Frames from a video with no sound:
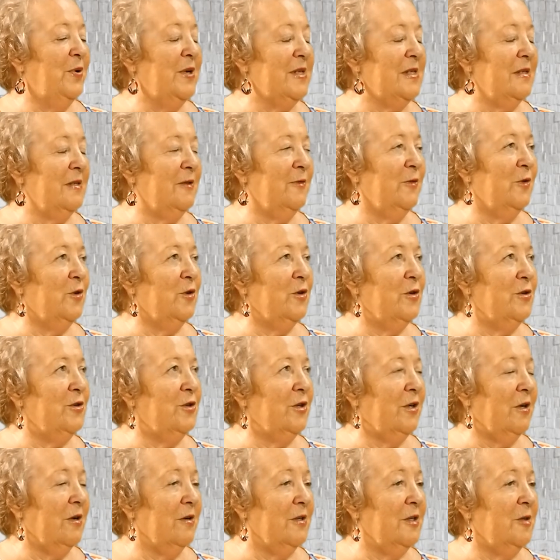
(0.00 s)
prisoners,
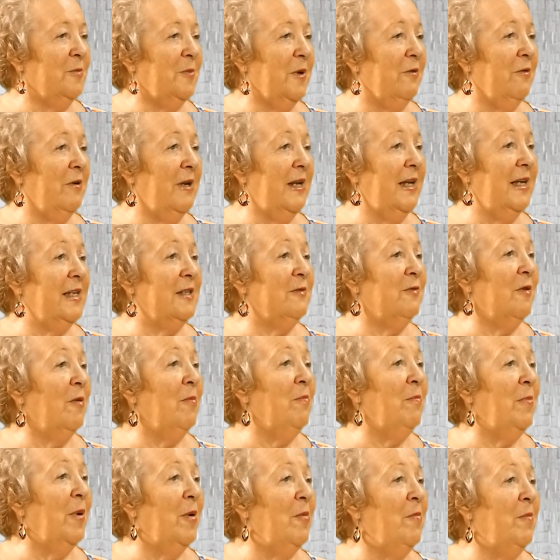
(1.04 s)
400 going to be released
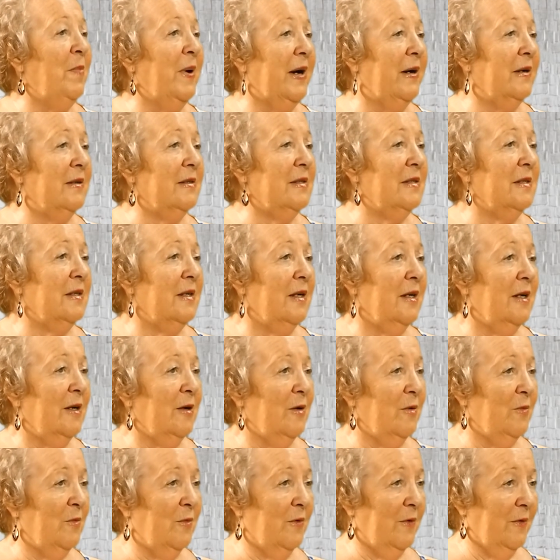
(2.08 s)
from Bombat,
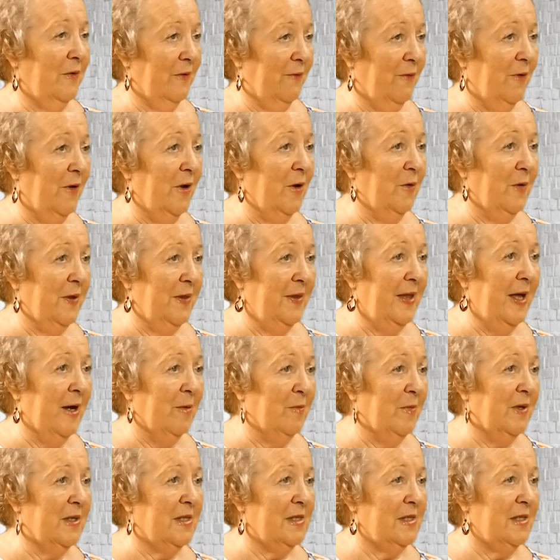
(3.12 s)
following the
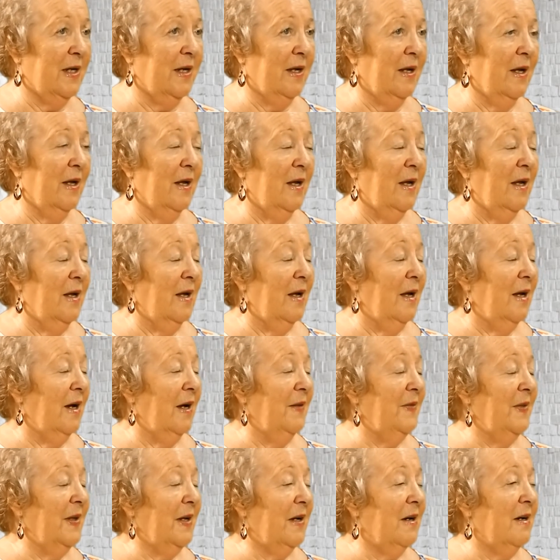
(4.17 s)
amnesty.
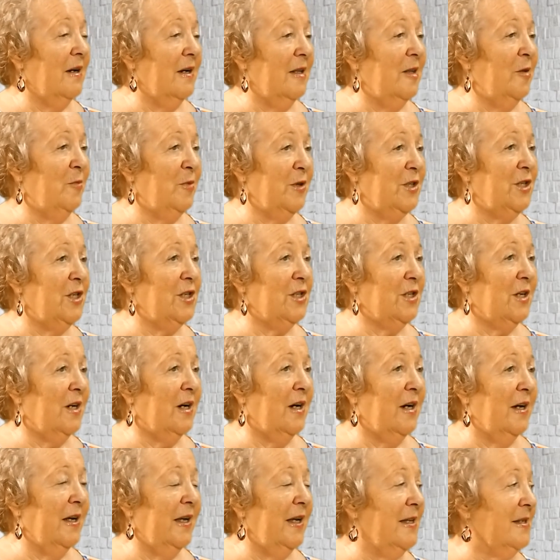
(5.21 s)
And the British
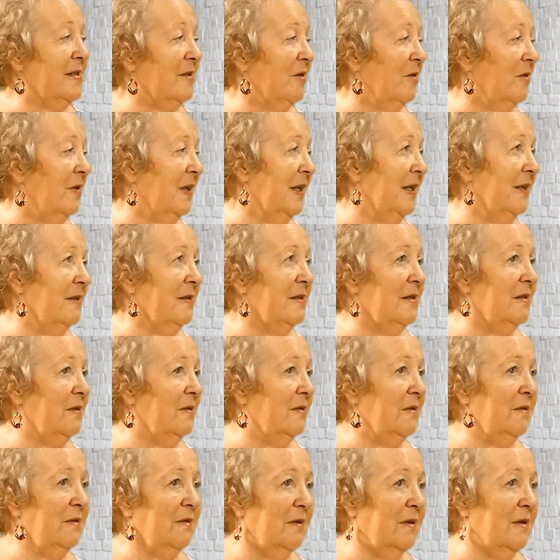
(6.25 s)
guy, he's gone
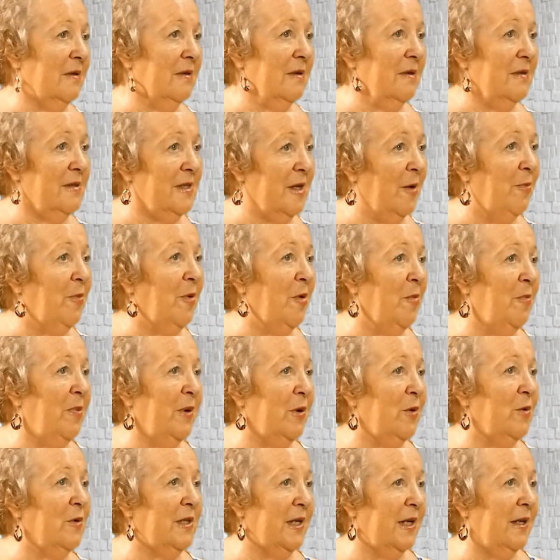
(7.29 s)
into a separate
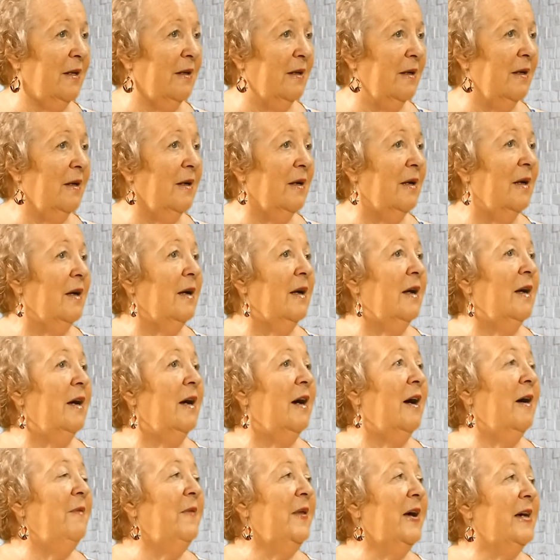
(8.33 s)
building,
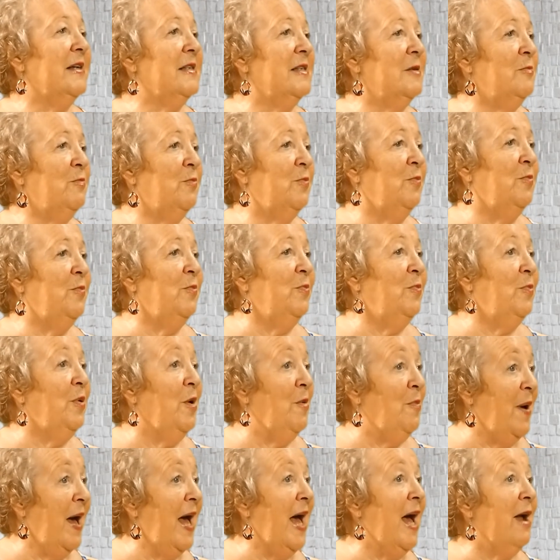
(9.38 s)
and that's
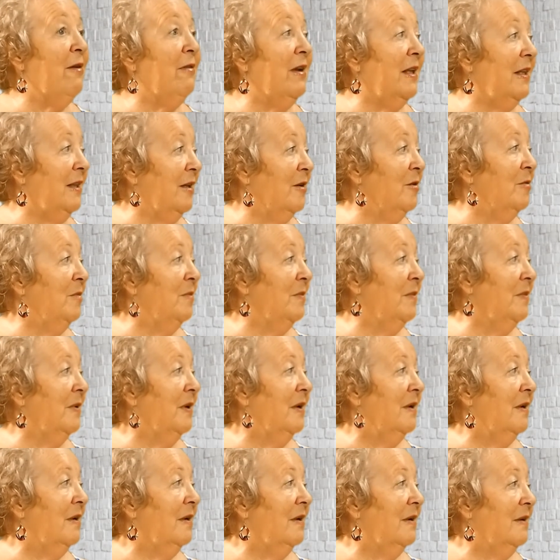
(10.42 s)
preparing them
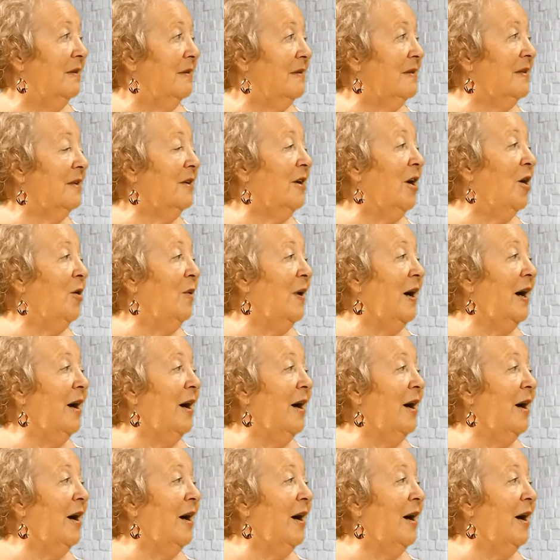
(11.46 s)
to go